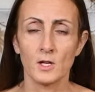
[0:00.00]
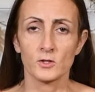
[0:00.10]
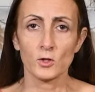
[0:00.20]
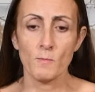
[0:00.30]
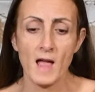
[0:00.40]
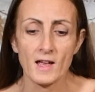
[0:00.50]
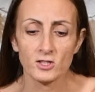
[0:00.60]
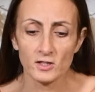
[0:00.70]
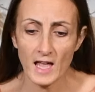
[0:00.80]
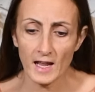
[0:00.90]
So
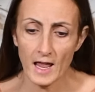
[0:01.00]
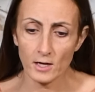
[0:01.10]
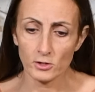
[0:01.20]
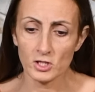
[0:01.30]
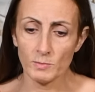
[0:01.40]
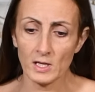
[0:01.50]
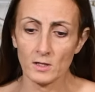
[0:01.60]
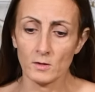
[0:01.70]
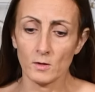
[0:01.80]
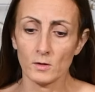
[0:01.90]
imagine that energy
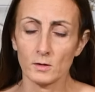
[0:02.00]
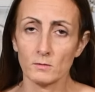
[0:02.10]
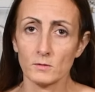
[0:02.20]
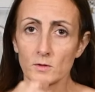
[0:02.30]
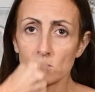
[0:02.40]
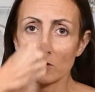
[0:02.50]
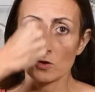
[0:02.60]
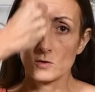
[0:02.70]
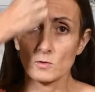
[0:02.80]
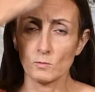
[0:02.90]
being
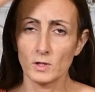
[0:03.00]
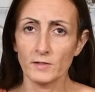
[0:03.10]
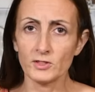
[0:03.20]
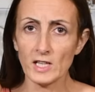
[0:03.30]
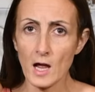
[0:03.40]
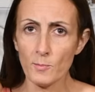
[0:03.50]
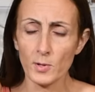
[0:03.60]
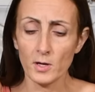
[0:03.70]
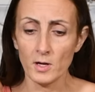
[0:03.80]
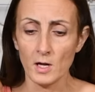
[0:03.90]
lifted up
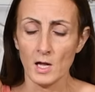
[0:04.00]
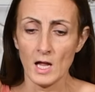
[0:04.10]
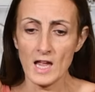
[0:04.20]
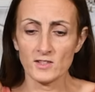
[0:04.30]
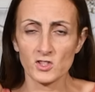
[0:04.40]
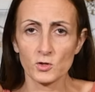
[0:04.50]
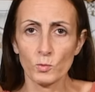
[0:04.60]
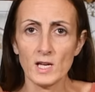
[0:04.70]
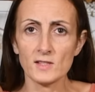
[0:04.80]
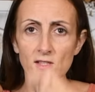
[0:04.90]
and
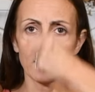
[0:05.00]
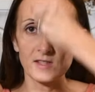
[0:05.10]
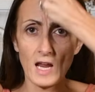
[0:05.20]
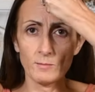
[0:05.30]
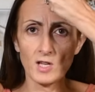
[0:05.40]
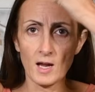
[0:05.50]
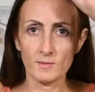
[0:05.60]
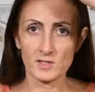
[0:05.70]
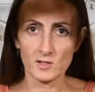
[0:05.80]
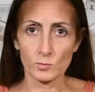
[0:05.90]
squeeze at the same time.
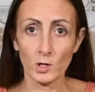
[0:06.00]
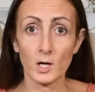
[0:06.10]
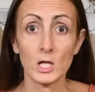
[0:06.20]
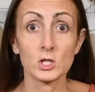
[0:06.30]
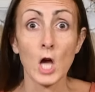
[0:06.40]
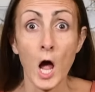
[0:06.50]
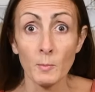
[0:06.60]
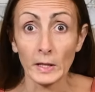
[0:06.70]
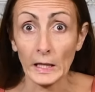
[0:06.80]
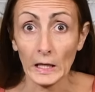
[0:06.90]
This is where it gets
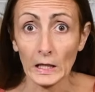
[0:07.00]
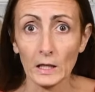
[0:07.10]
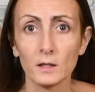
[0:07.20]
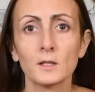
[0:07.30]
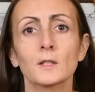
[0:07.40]
complicated.